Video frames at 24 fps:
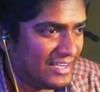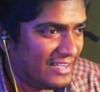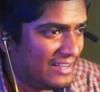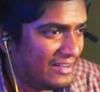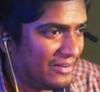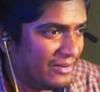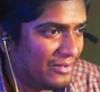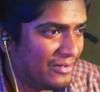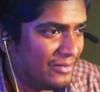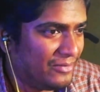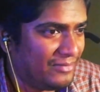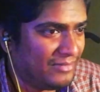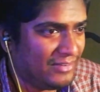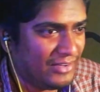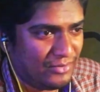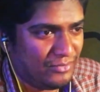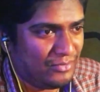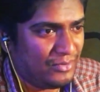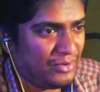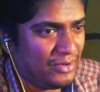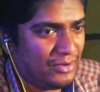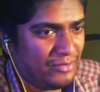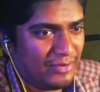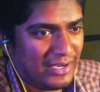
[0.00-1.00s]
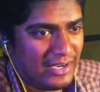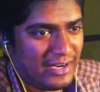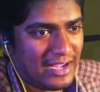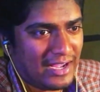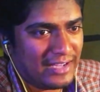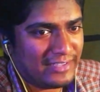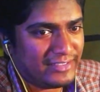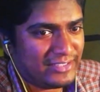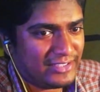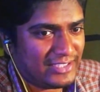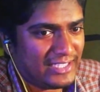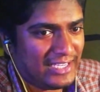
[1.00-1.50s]
You even got
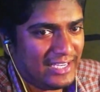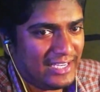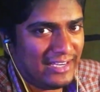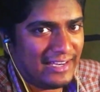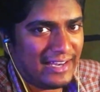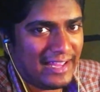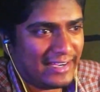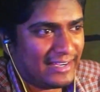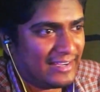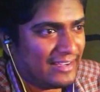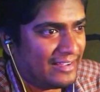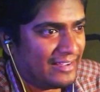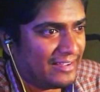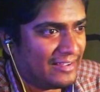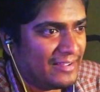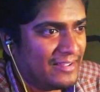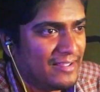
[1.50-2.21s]
to see like a